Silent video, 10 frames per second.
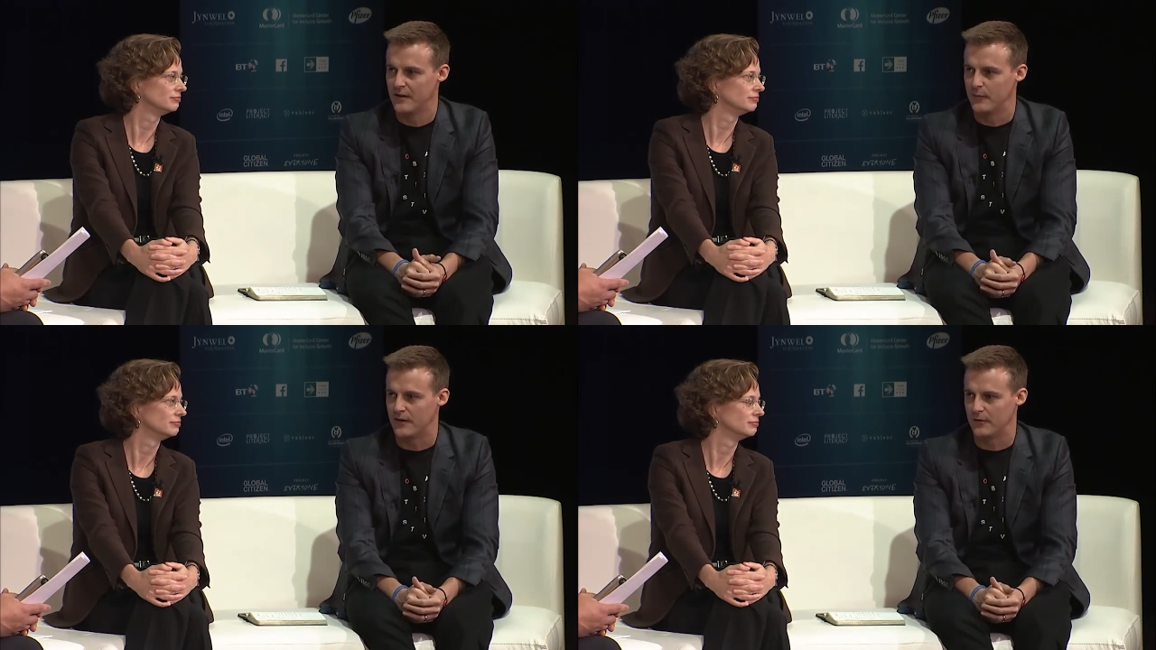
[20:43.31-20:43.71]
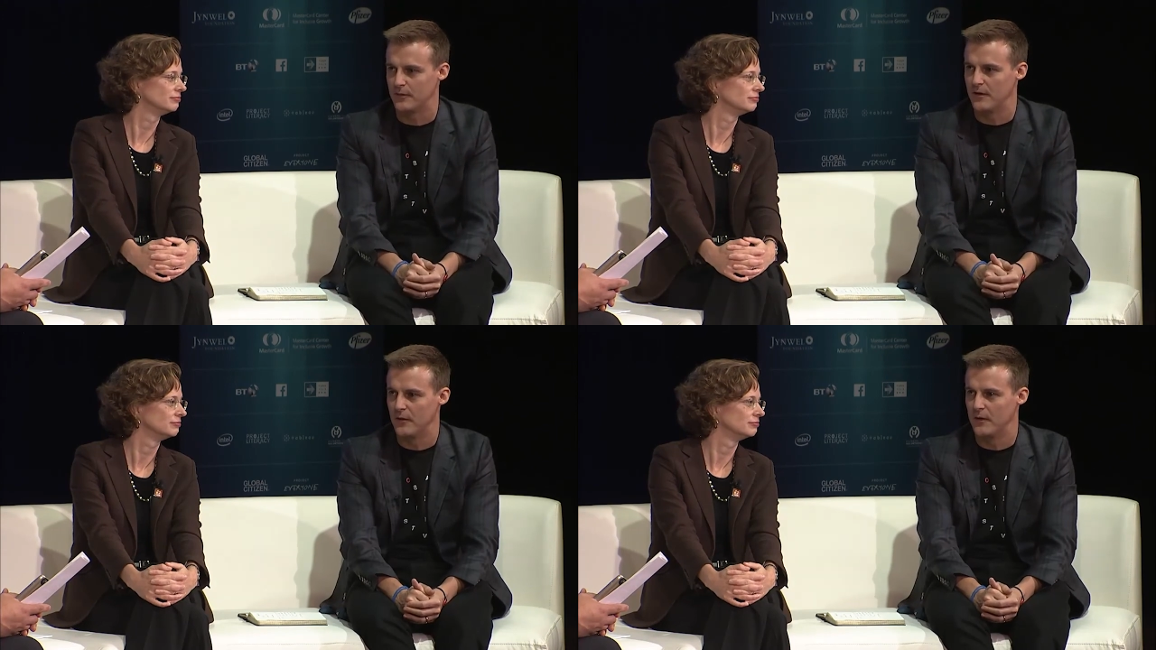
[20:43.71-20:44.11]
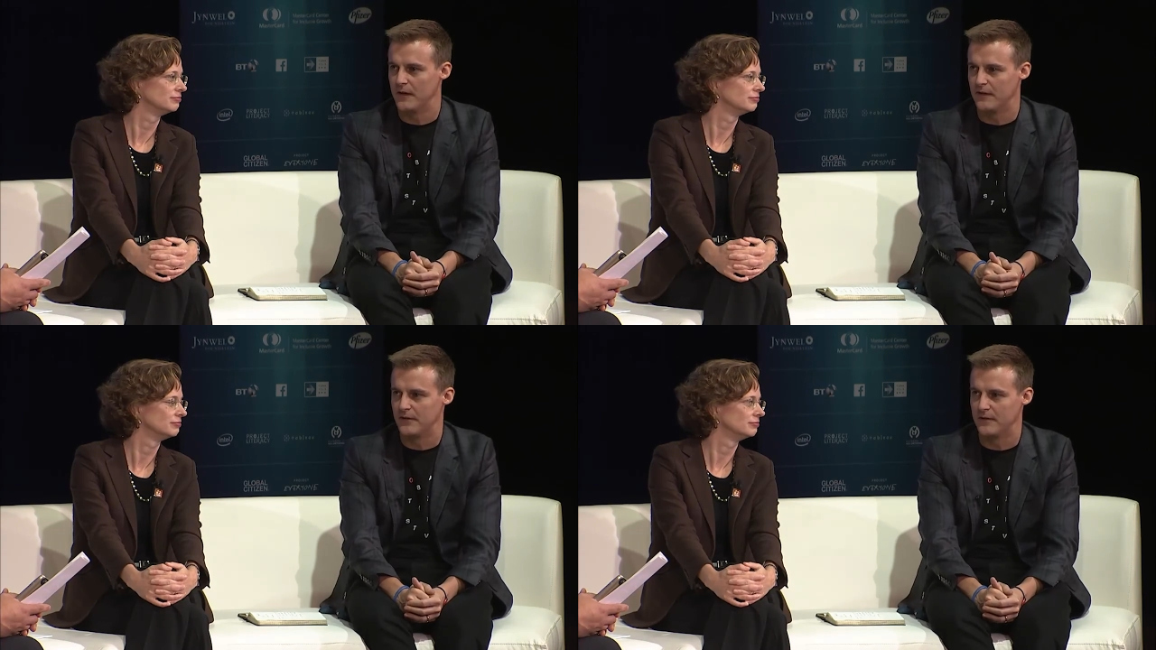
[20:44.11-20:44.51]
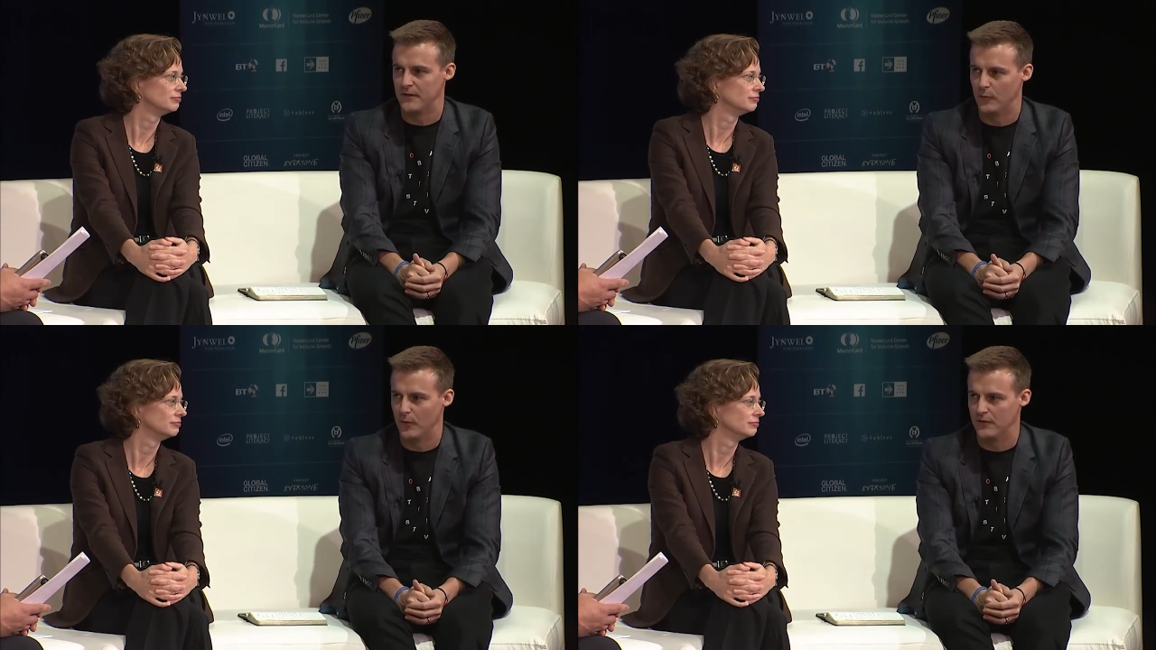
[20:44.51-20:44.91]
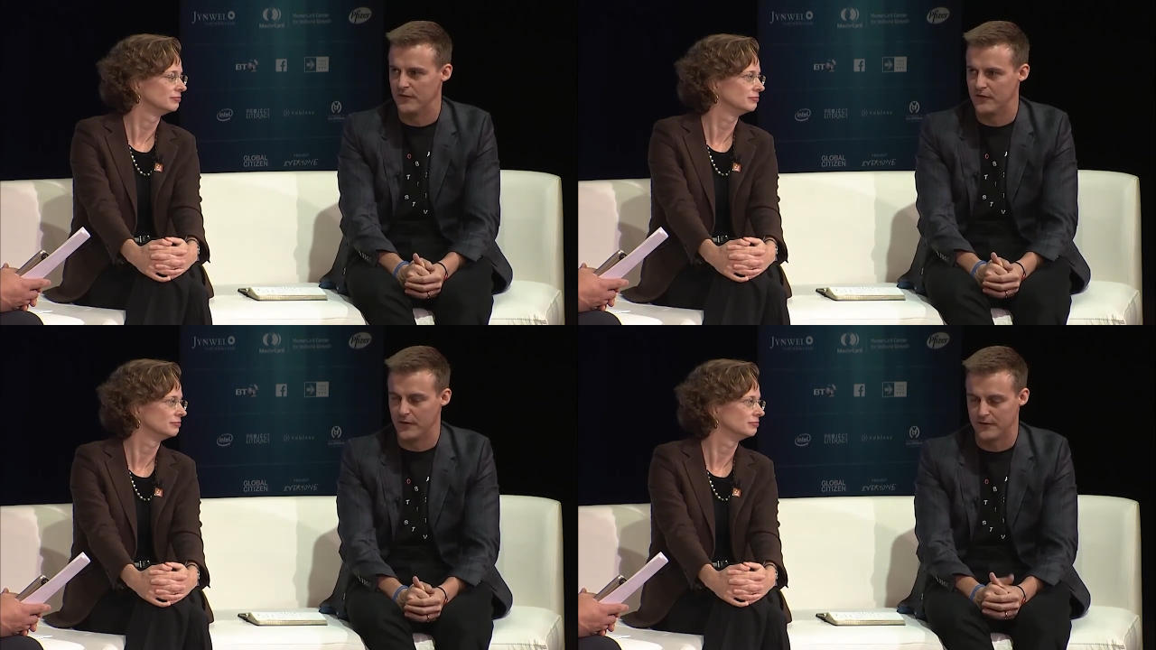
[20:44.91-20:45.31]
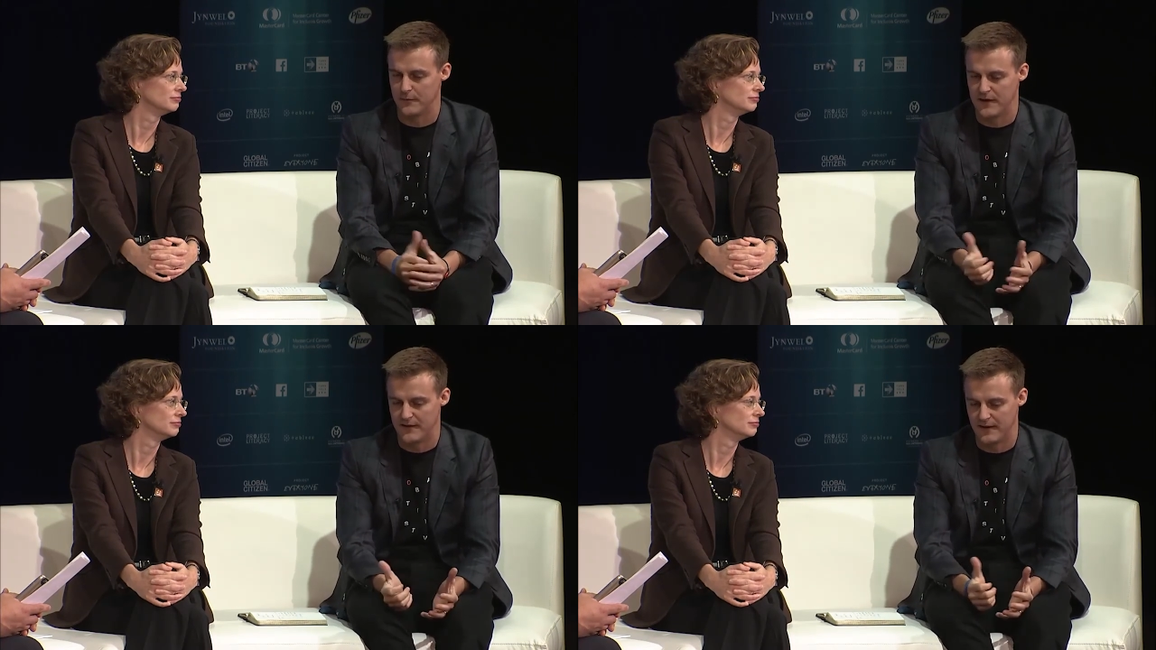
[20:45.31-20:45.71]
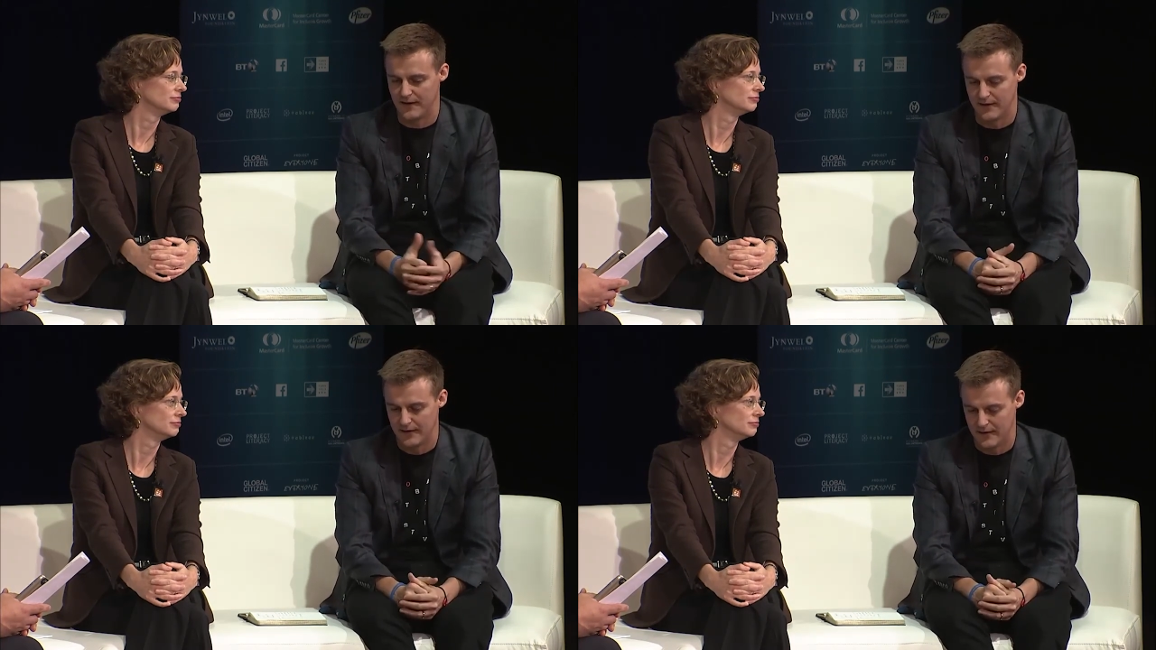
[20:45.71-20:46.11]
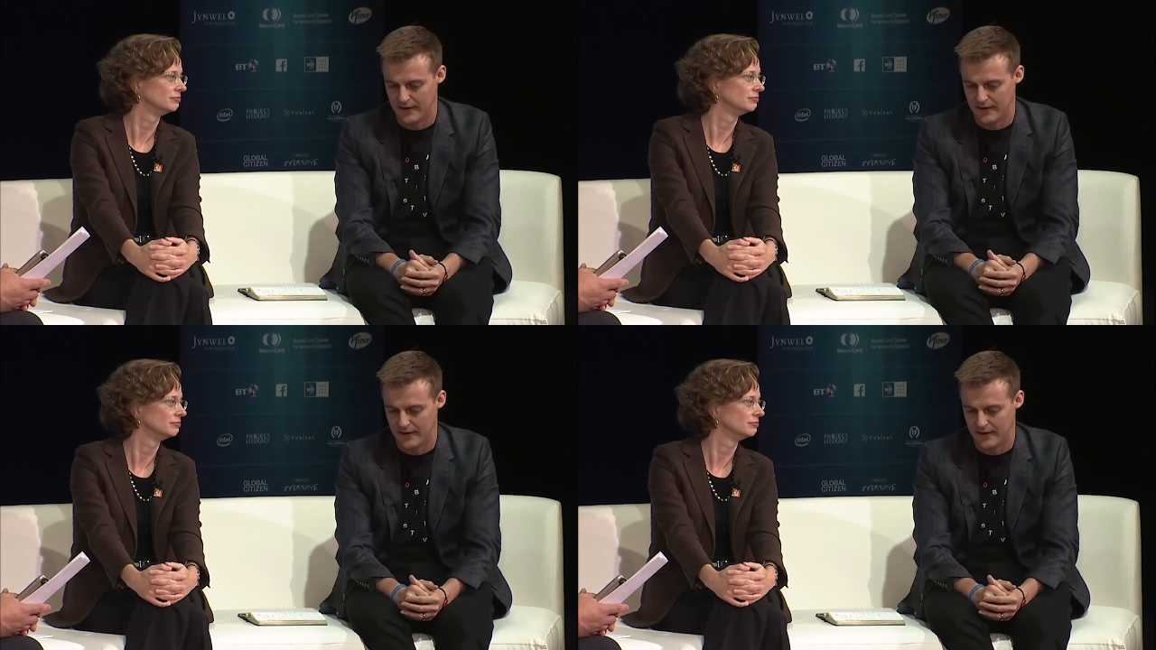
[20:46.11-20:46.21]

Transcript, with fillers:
Speaker 1: Because we know that, as in the words of Nelson Mandela,